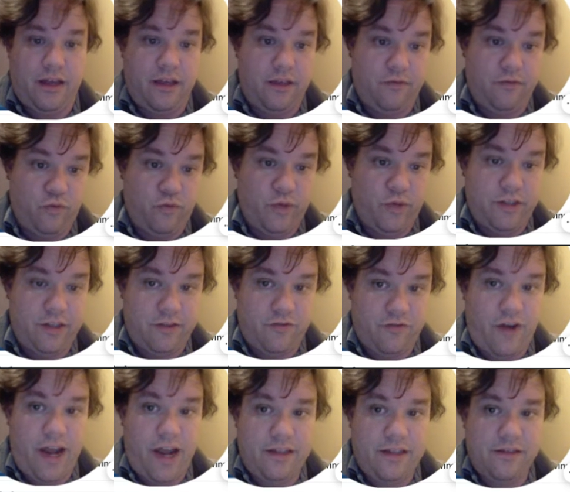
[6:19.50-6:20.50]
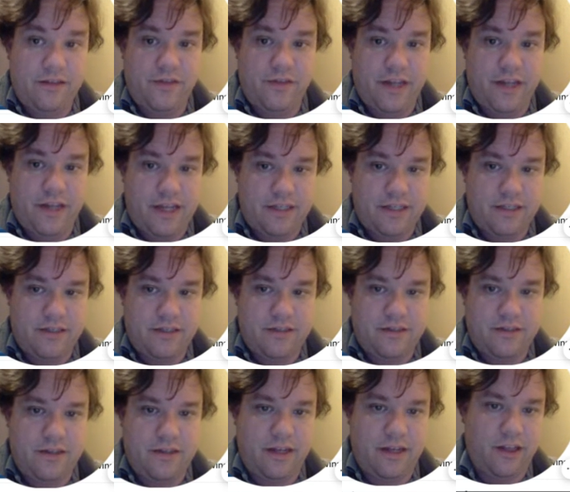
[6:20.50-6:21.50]
If we tried this finesse
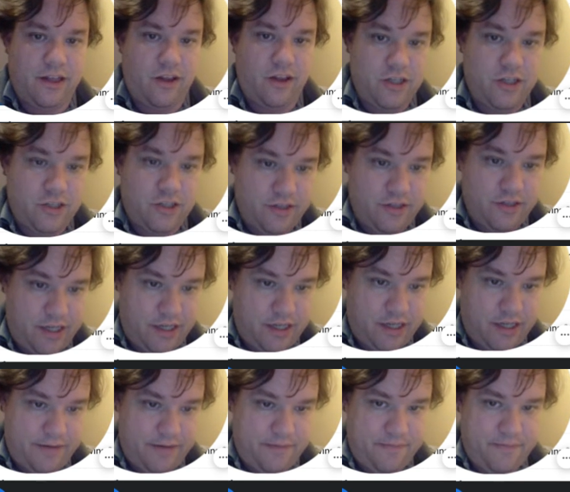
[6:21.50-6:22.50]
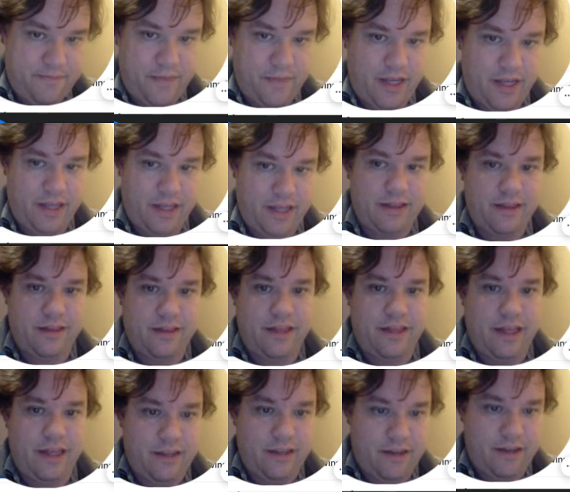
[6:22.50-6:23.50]
and lost to the king, and
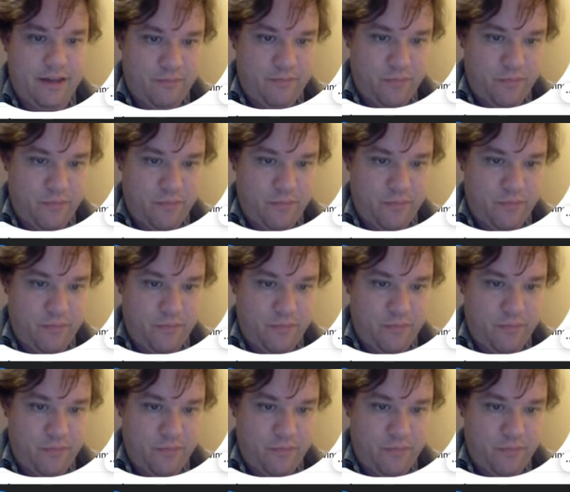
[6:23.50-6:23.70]
then